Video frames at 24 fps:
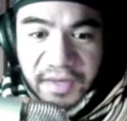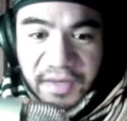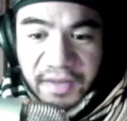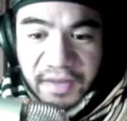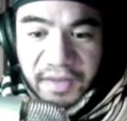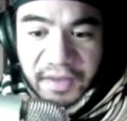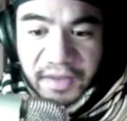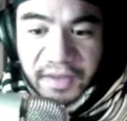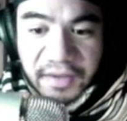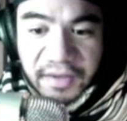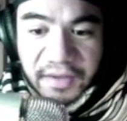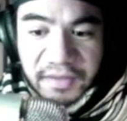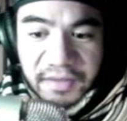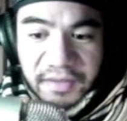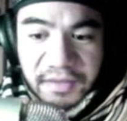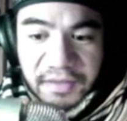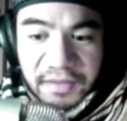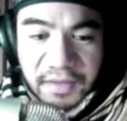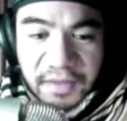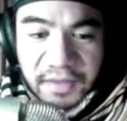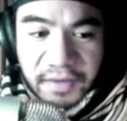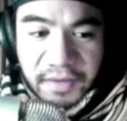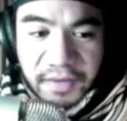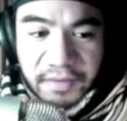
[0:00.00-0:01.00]
I think it's
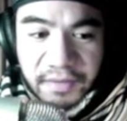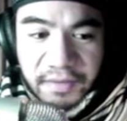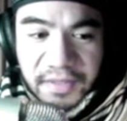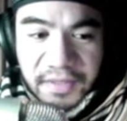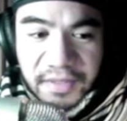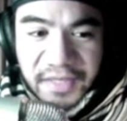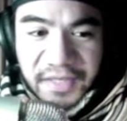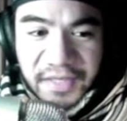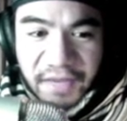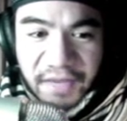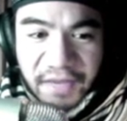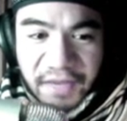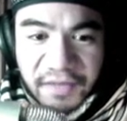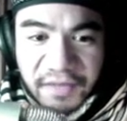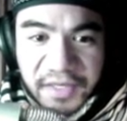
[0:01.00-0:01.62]
uh, it's safe to